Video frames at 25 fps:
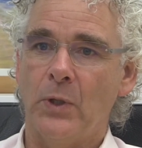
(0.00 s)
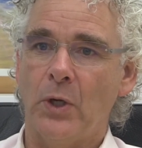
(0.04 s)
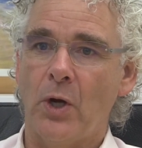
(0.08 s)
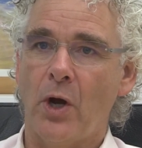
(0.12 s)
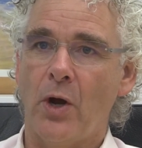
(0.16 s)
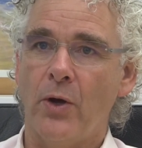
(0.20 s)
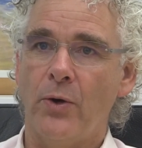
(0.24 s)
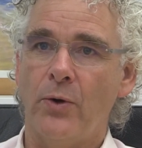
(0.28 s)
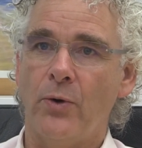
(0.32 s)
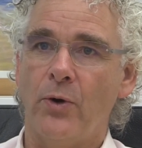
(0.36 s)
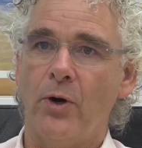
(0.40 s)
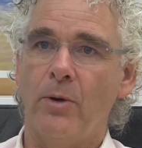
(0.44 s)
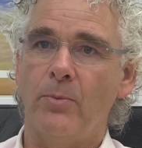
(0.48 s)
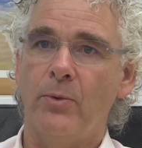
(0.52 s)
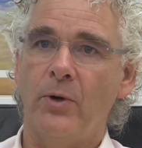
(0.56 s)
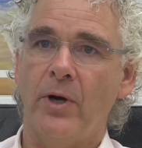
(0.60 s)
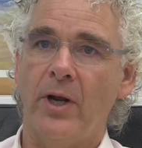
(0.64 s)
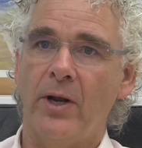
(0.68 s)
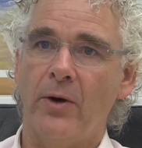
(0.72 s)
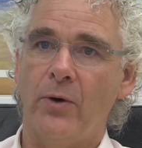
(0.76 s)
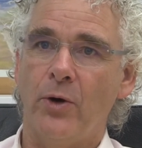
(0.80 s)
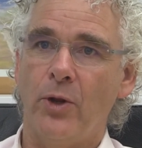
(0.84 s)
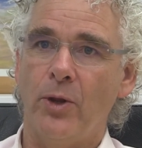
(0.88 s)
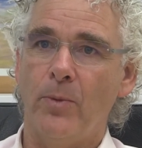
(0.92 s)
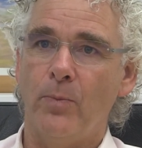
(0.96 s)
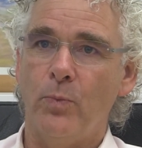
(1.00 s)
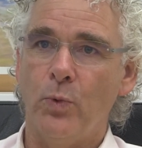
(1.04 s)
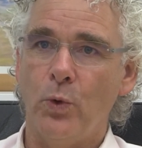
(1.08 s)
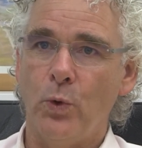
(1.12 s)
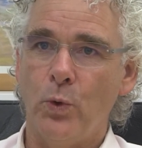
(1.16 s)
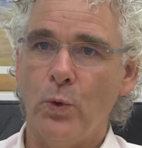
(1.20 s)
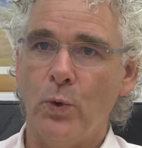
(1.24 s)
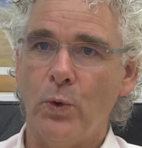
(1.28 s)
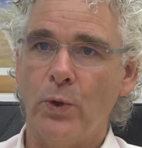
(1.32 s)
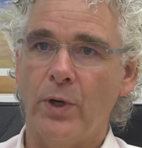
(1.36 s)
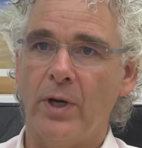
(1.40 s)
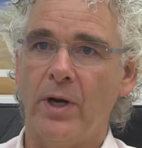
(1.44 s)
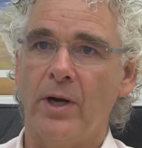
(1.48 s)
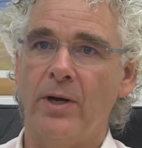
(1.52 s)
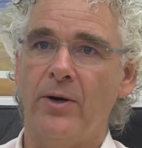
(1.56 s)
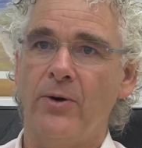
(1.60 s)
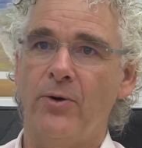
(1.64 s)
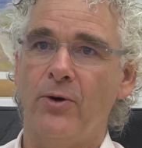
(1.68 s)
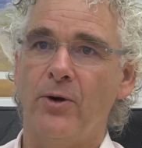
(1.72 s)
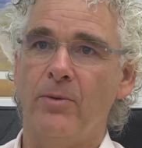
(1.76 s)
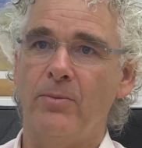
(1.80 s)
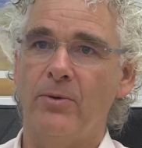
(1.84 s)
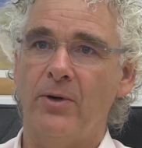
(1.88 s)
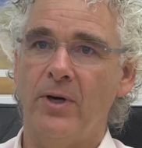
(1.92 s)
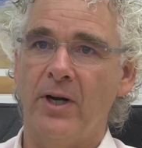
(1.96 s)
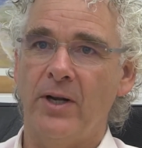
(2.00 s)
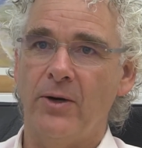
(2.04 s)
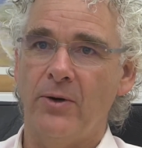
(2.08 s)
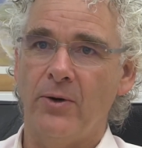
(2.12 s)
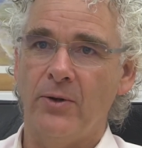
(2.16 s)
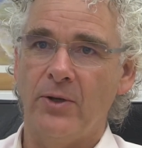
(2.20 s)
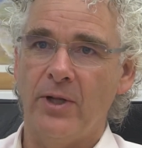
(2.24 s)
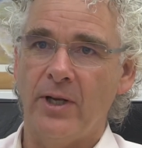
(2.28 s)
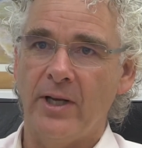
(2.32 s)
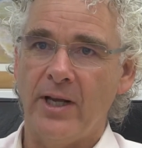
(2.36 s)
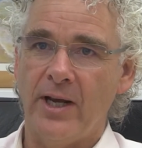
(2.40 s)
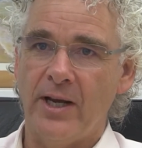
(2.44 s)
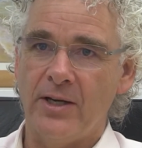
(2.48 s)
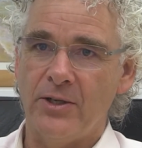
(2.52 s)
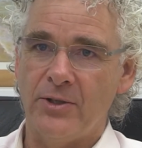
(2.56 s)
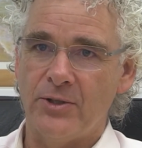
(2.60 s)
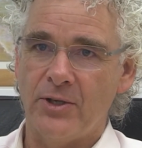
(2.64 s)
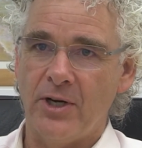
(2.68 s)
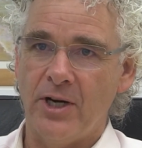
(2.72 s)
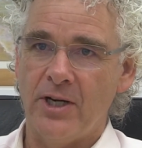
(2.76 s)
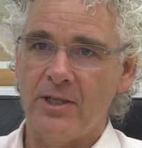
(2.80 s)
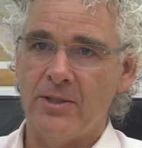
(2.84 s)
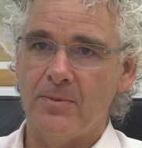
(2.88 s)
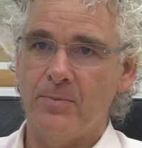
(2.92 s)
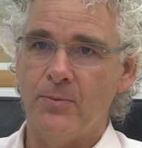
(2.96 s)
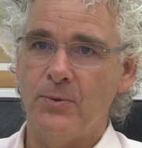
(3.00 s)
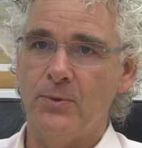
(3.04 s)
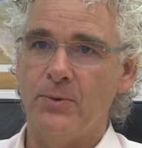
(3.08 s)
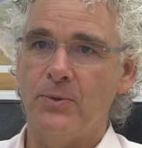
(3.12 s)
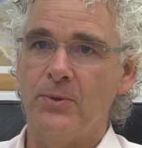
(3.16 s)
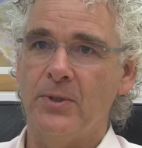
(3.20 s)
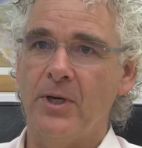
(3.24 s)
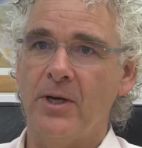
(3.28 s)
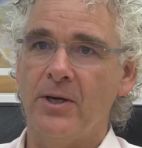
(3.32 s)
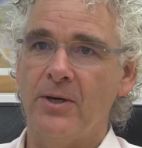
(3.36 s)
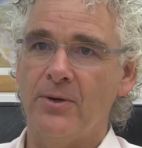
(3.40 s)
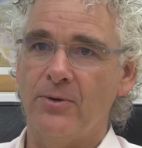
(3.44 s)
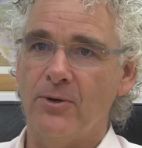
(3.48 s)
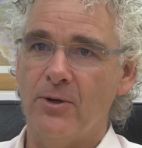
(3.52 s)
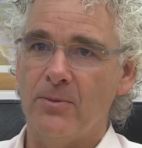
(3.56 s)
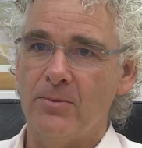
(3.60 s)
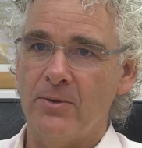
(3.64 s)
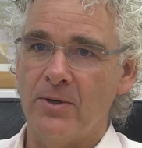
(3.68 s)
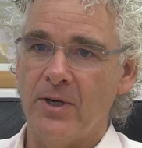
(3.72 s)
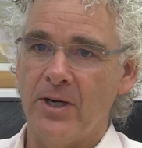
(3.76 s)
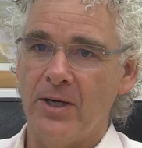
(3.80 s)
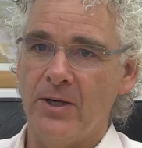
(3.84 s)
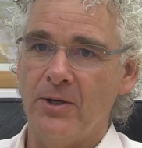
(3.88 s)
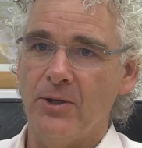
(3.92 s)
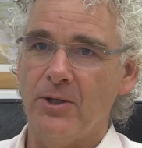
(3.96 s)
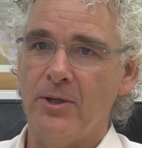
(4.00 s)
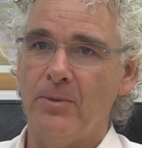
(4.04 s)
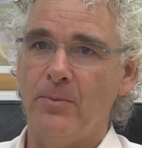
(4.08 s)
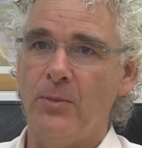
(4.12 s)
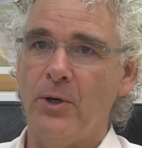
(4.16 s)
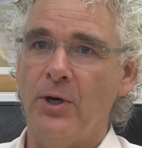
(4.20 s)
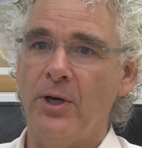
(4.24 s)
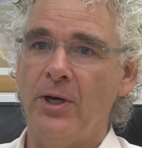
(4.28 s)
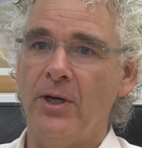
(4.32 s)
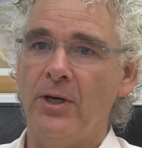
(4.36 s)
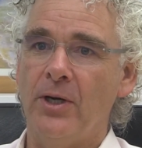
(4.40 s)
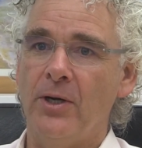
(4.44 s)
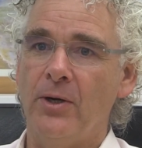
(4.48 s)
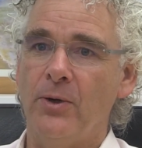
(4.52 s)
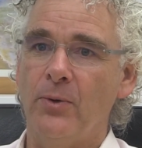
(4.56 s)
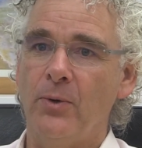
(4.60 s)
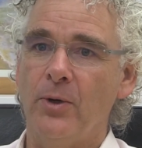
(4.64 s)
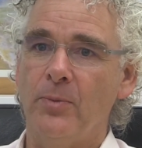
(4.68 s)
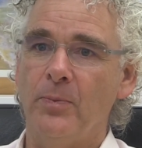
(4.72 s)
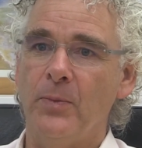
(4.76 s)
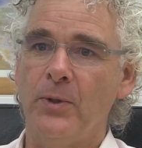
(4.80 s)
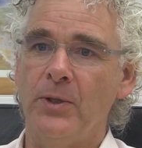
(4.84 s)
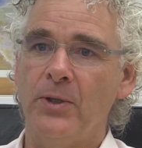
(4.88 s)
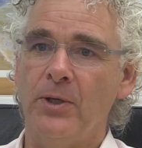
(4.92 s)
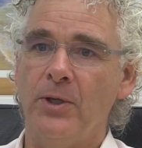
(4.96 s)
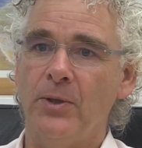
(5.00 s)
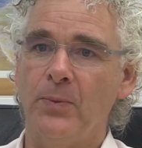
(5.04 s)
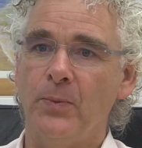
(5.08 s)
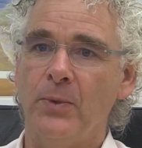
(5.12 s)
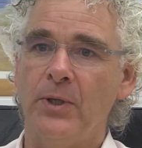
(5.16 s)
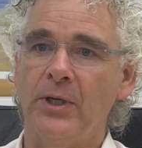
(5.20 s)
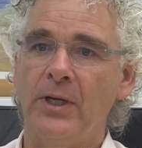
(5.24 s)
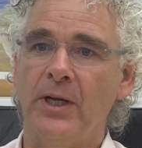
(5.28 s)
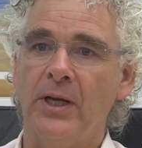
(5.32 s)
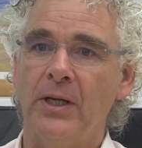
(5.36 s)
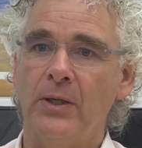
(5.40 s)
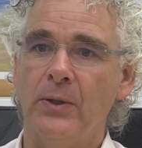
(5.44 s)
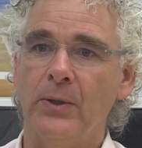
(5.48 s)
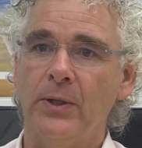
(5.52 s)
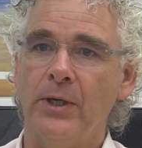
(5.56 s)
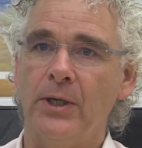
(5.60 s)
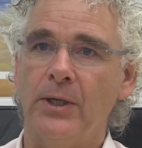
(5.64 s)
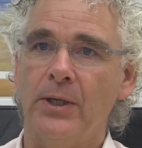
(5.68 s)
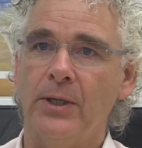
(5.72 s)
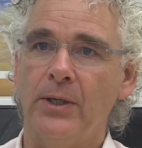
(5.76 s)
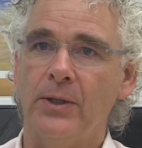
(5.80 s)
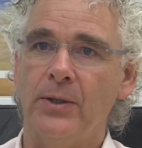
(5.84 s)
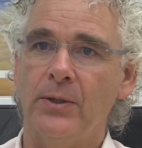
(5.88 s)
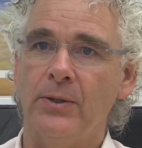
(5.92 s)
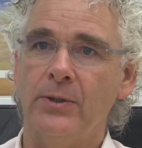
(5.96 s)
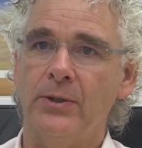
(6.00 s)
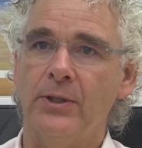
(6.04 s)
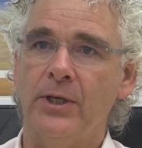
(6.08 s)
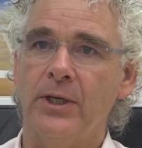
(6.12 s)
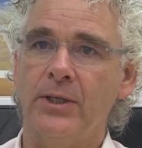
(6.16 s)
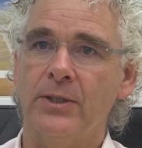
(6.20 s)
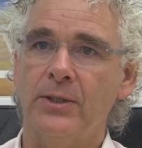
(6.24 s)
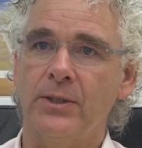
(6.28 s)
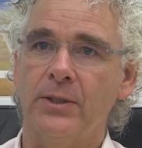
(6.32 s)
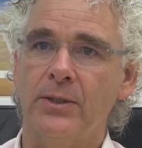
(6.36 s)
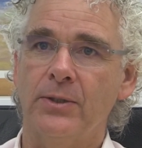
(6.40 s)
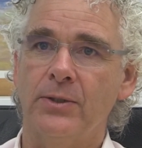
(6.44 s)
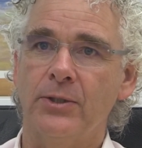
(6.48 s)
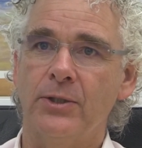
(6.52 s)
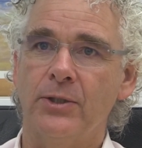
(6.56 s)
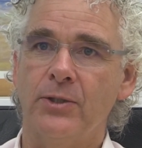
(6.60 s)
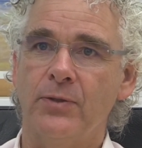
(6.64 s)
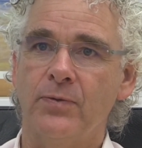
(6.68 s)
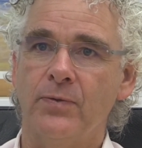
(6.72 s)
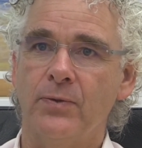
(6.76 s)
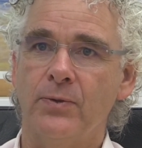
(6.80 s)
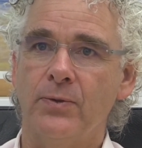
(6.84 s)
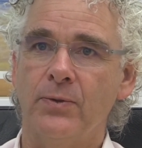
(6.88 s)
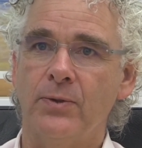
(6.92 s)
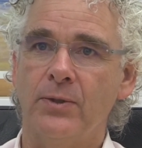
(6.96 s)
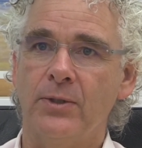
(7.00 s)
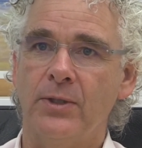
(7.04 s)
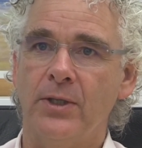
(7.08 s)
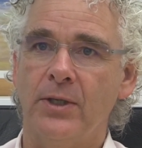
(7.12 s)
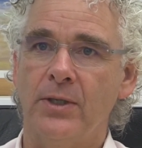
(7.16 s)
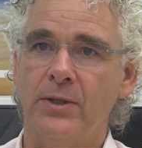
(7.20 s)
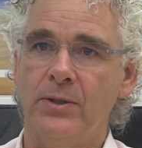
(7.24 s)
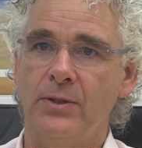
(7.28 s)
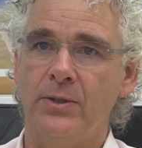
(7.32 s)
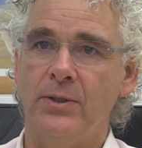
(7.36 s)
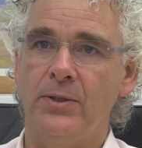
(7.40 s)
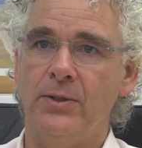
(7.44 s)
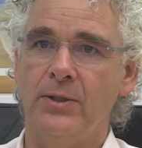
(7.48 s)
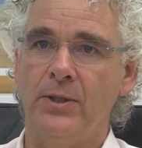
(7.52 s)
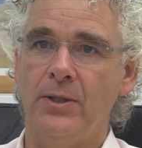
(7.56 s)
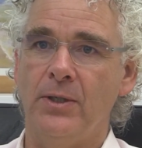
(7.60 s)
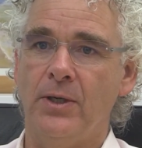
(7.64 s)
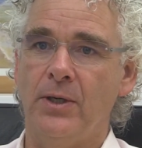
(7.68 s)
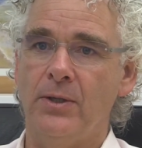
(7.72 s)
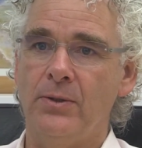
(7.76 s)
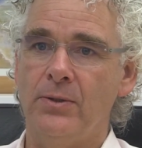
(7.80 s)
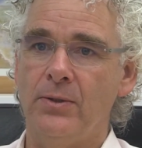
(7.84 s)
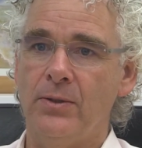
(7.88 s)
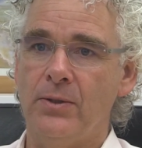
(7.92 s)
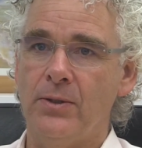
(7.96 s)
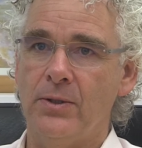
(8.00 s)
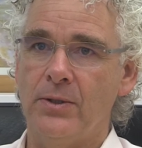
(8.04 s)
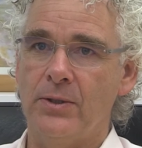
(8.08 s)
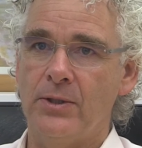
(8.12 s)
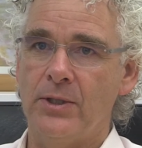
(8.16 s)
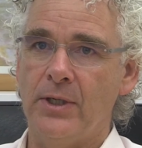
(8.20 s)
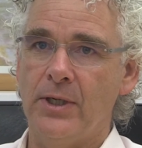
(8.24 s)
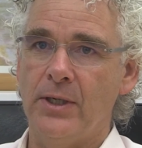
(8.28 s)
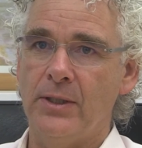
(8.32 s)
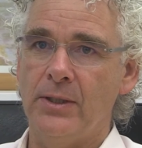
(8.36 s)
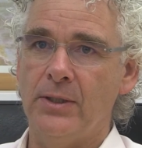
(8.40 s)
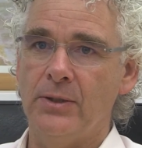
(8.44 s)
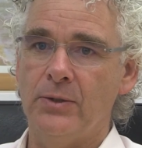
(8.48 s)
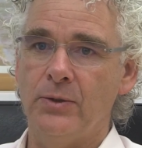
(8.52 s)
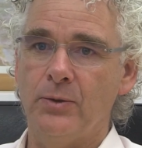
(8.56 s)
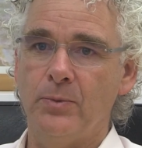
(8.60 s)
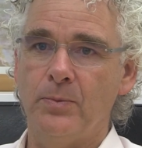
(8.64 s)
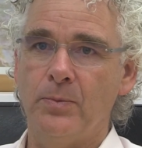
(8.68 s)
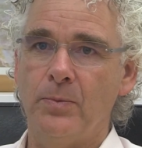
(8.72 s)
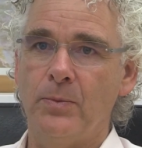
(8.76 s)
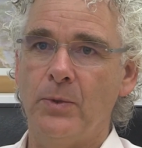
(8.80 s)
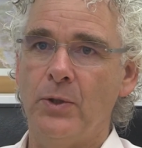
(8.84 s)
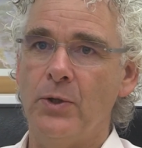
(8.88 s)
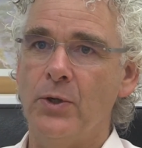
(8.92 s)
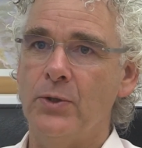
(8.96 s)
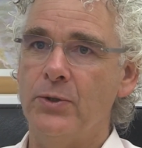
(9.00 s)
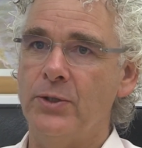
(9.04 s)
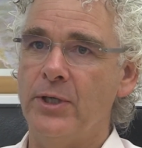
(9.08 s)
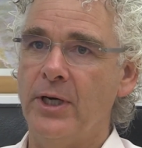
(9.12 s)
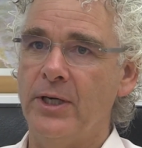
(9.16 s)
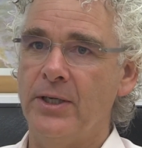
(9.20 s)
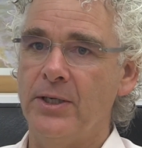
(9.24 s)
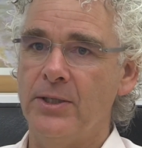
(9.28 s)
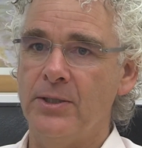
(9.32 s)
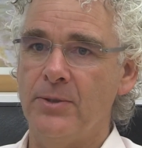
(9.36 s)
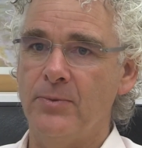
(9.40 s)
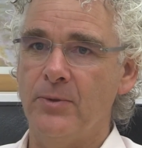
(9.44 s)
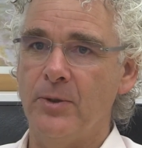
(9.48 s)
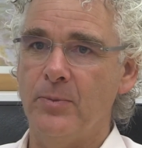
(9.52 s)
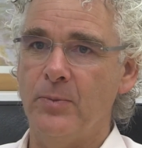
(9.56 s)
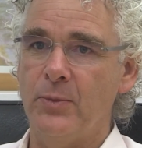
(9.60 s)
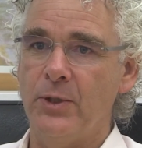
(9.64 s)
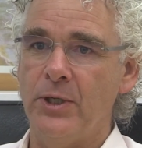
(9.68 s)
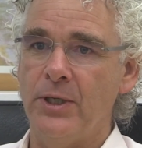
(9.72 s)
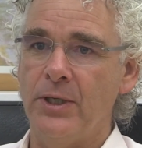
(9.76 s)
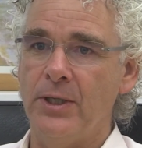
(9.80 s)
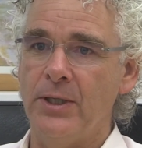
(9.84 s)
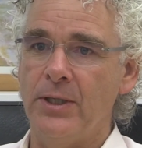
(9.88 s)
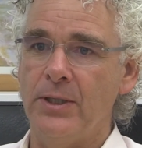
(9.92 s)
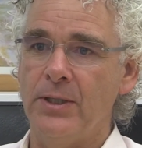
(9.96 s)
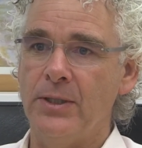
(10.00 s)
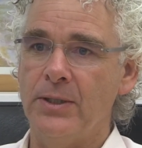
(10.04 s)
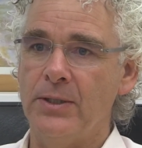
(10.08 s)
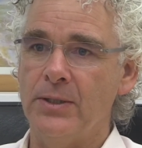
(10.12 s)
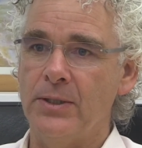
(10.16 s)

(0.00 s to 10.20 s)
owner-operator on the port, owner-operator on the land transport, owner-operating on the mining equipment, and we're now looking at contract solutions for all of those using local contractors or contractors that we bring in.